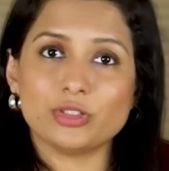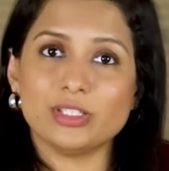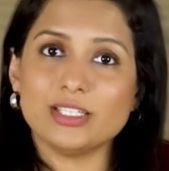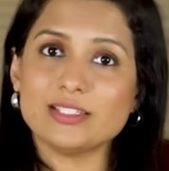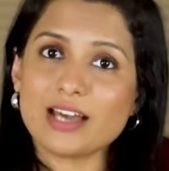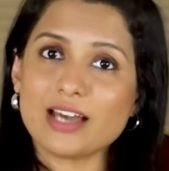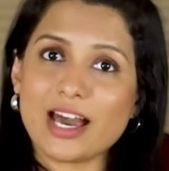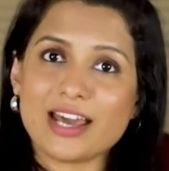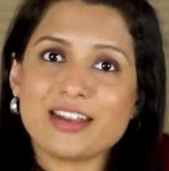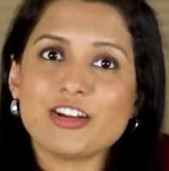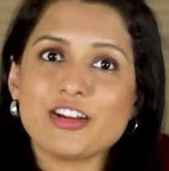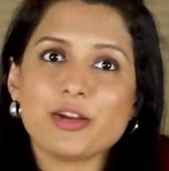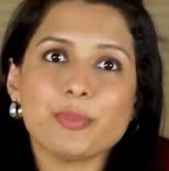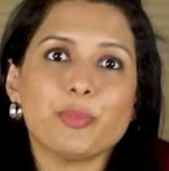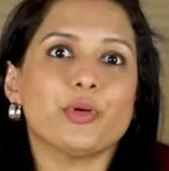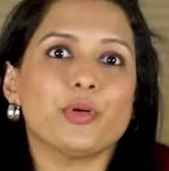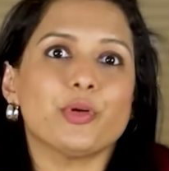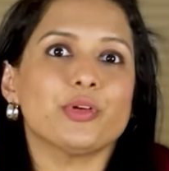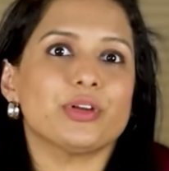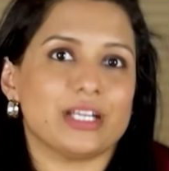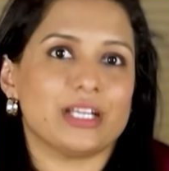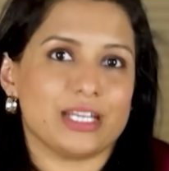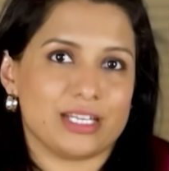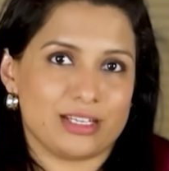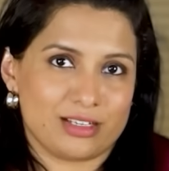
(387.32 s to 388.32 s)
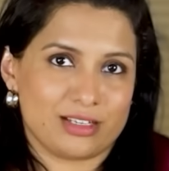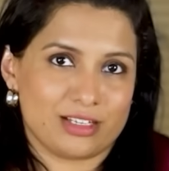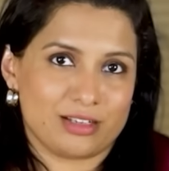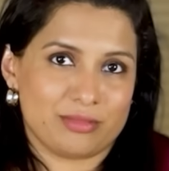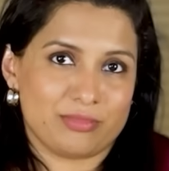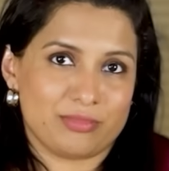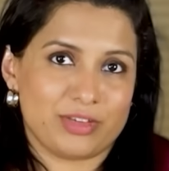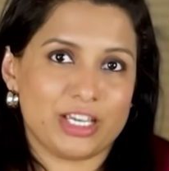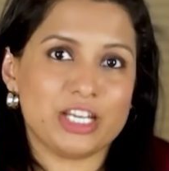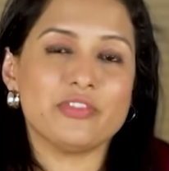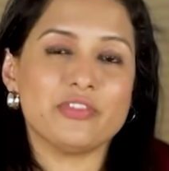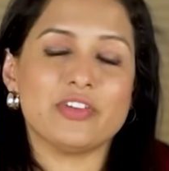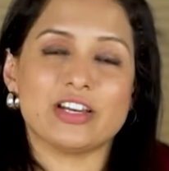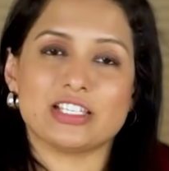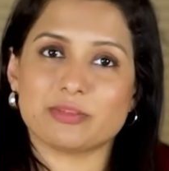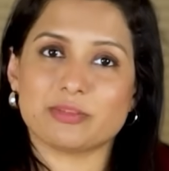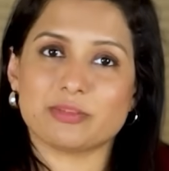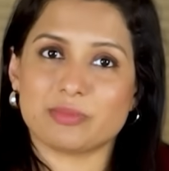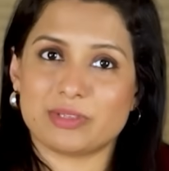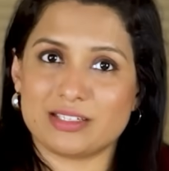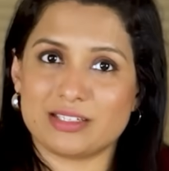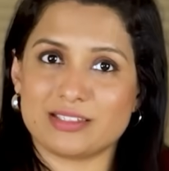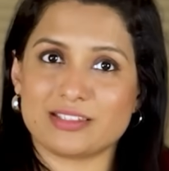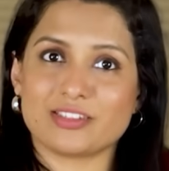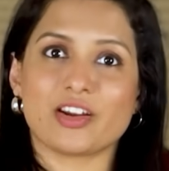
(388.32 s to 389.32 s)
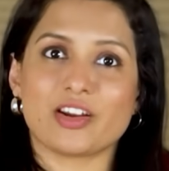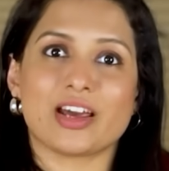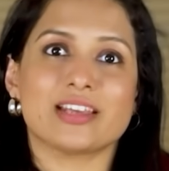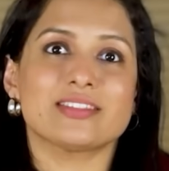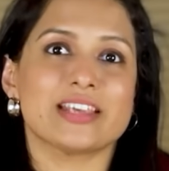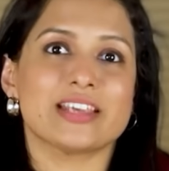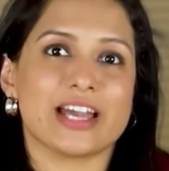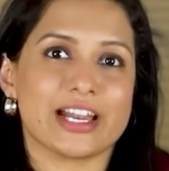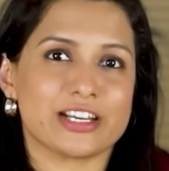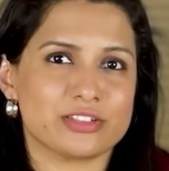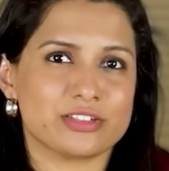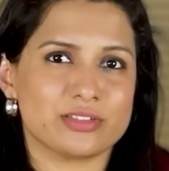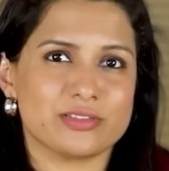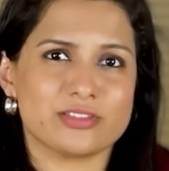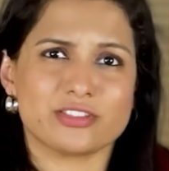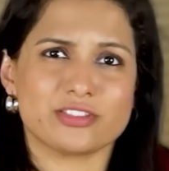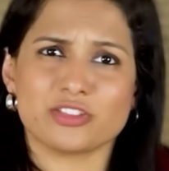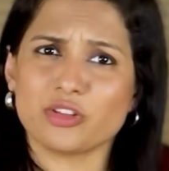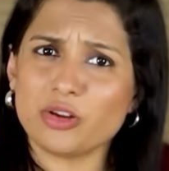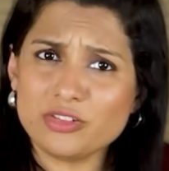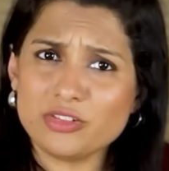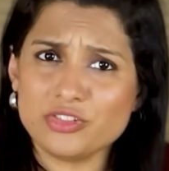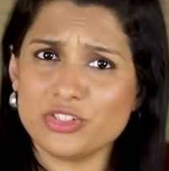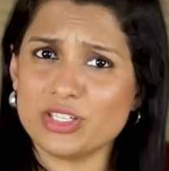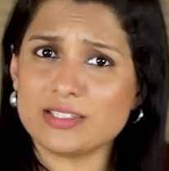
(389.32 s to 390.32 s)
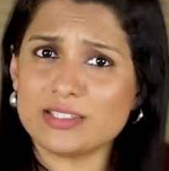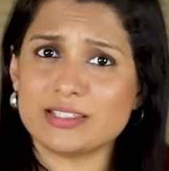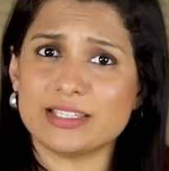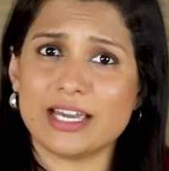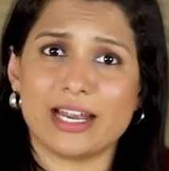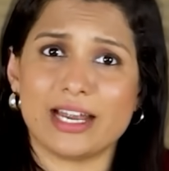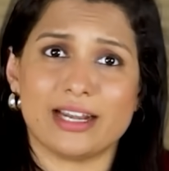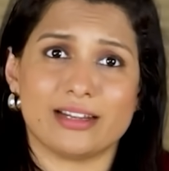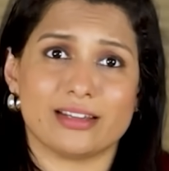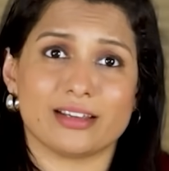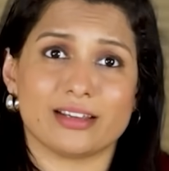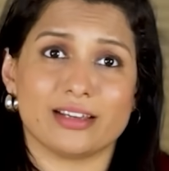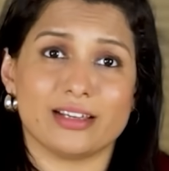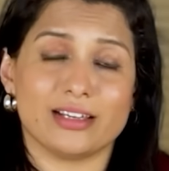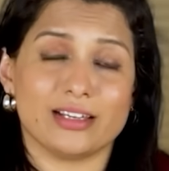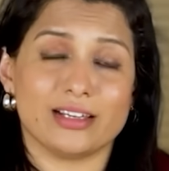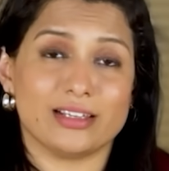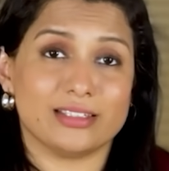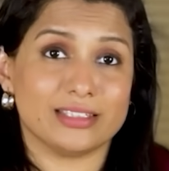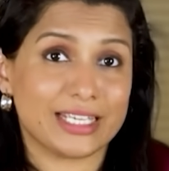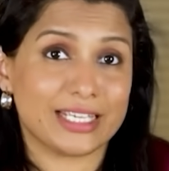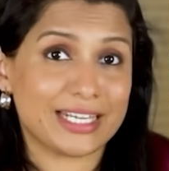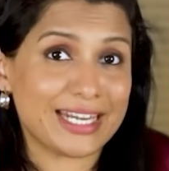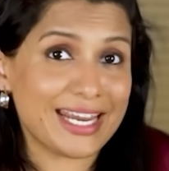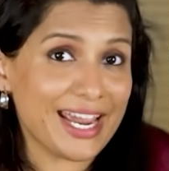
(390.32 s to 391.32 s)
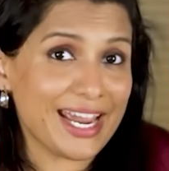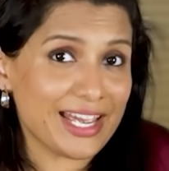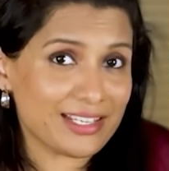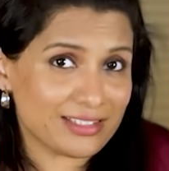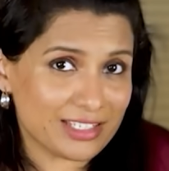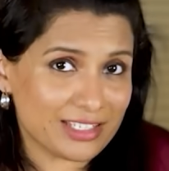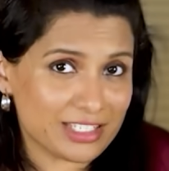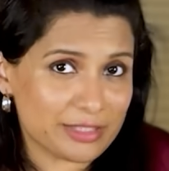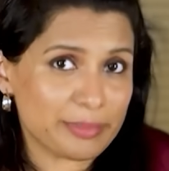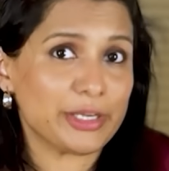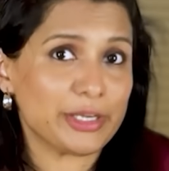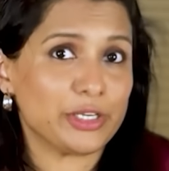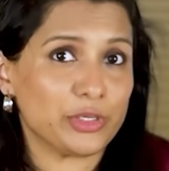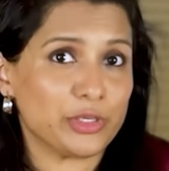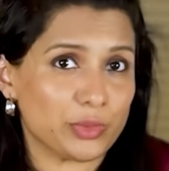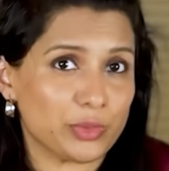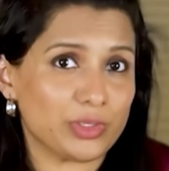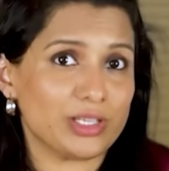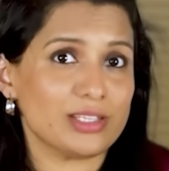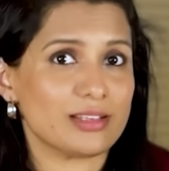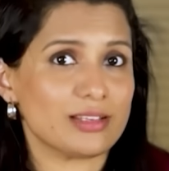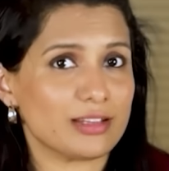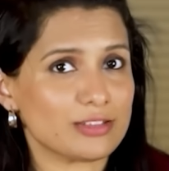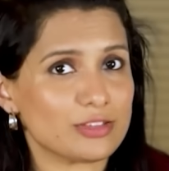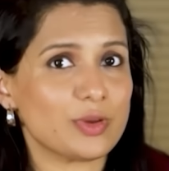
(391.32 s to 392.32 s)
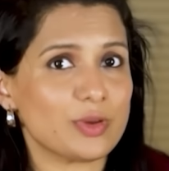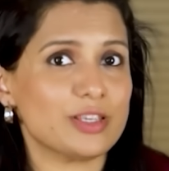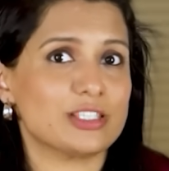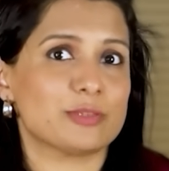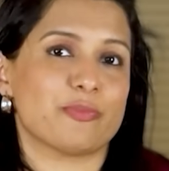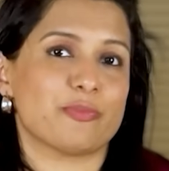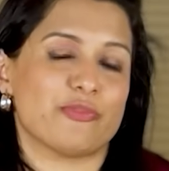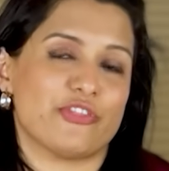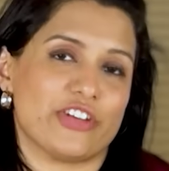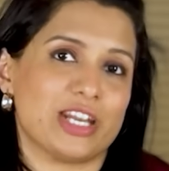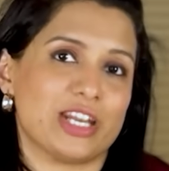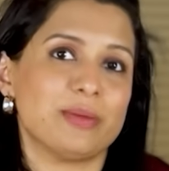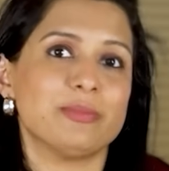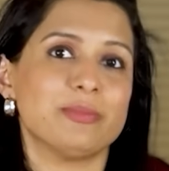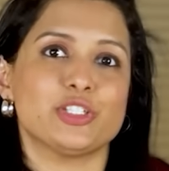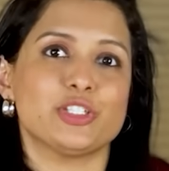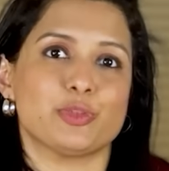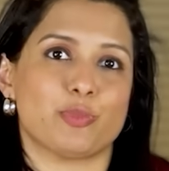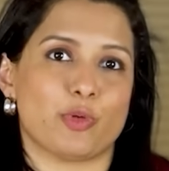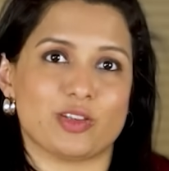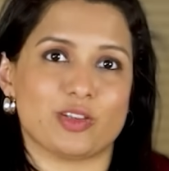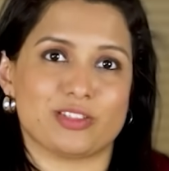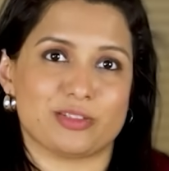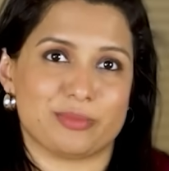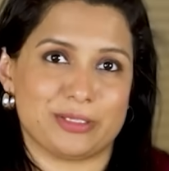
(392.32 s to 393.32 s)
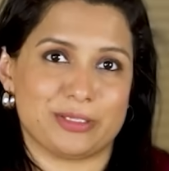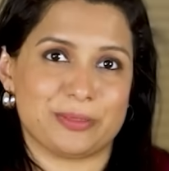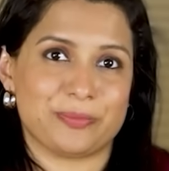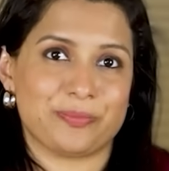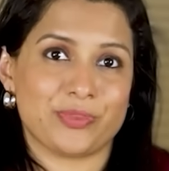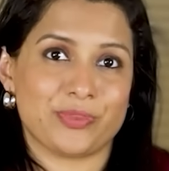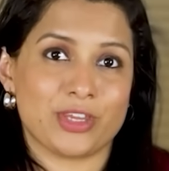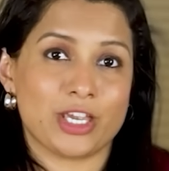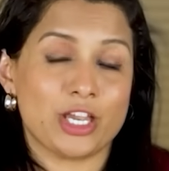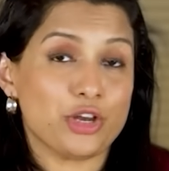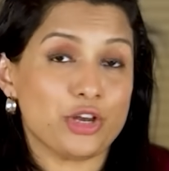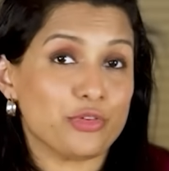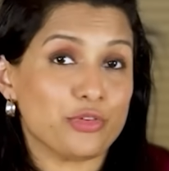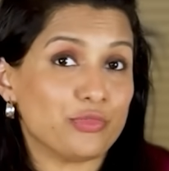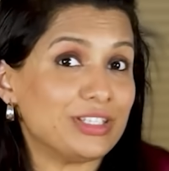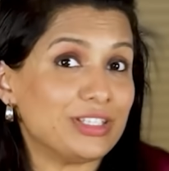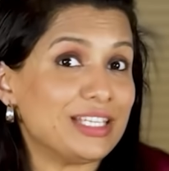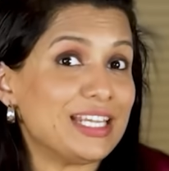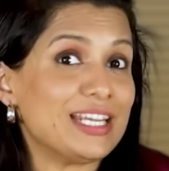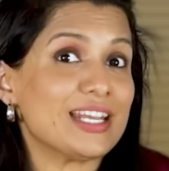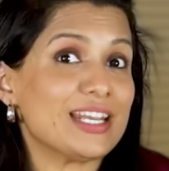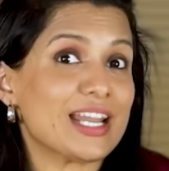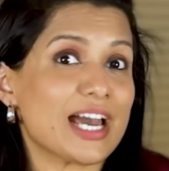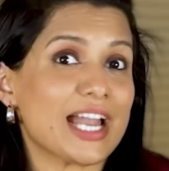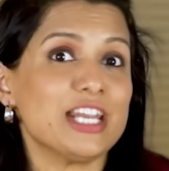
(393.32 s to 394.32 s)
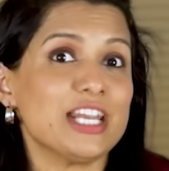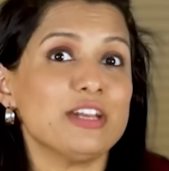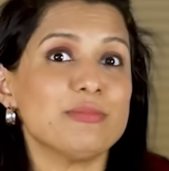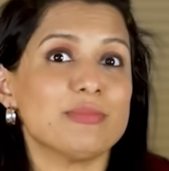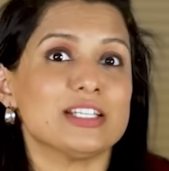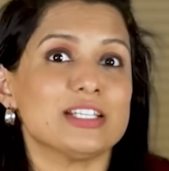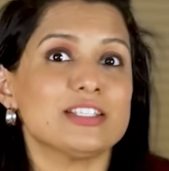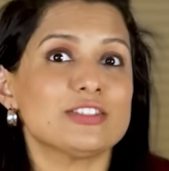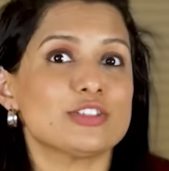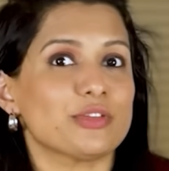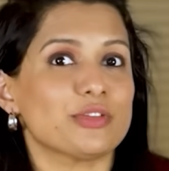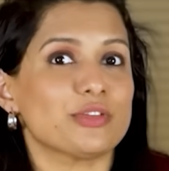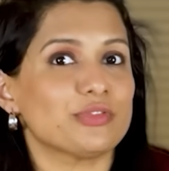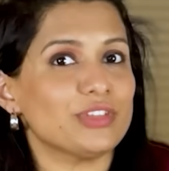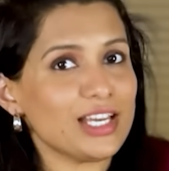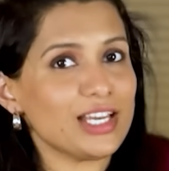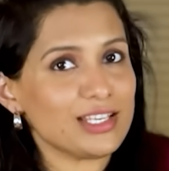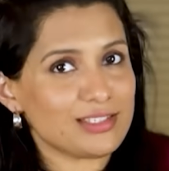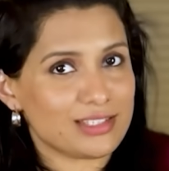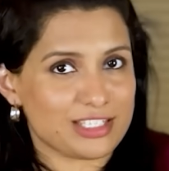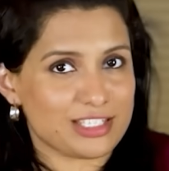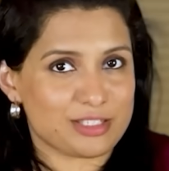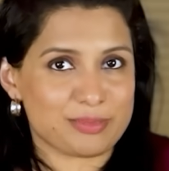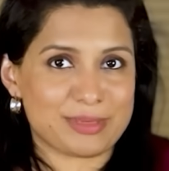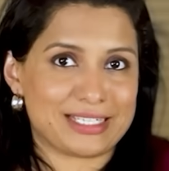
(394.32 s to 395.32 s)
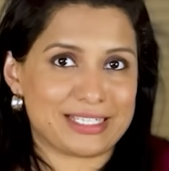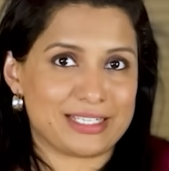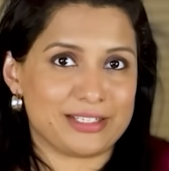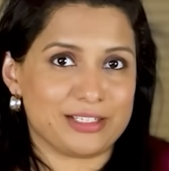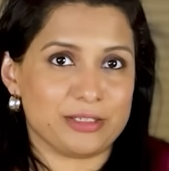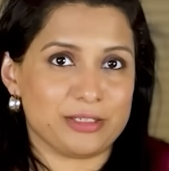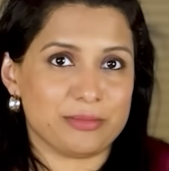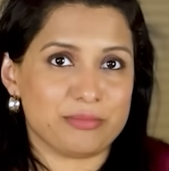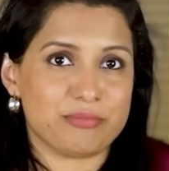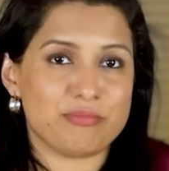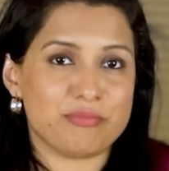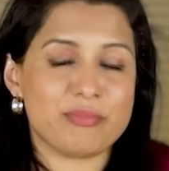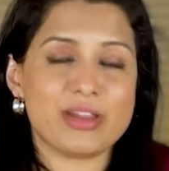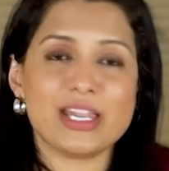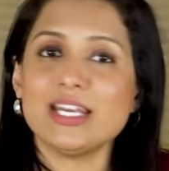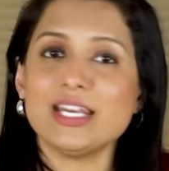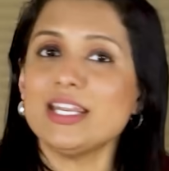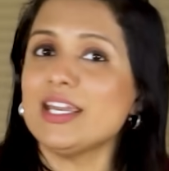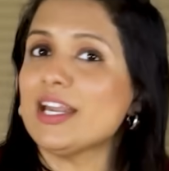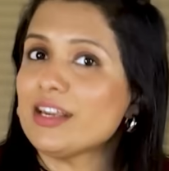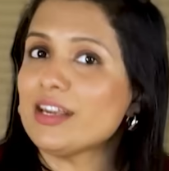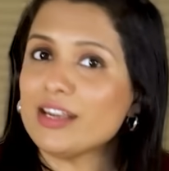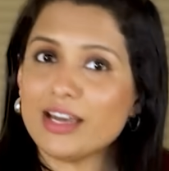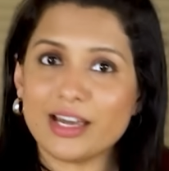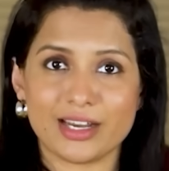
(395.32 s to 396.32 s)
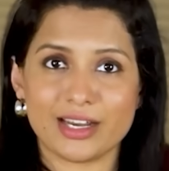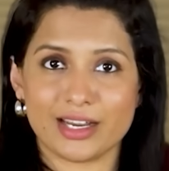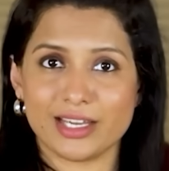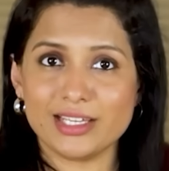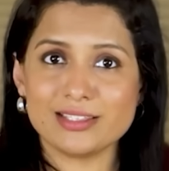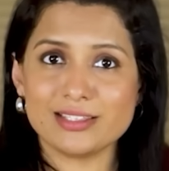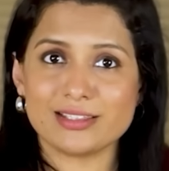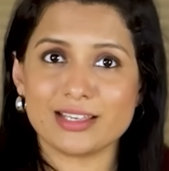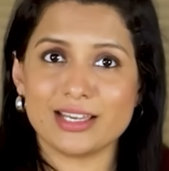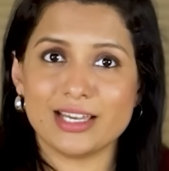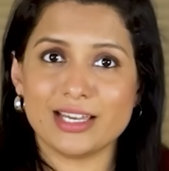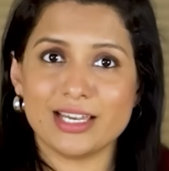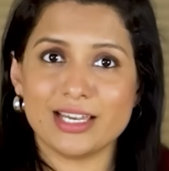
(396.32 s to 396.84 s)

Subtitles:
this unreported income, investments, transactions, not just that, the reassessment notice also is very much possible within 9 months of the assessment year. Many NRIs,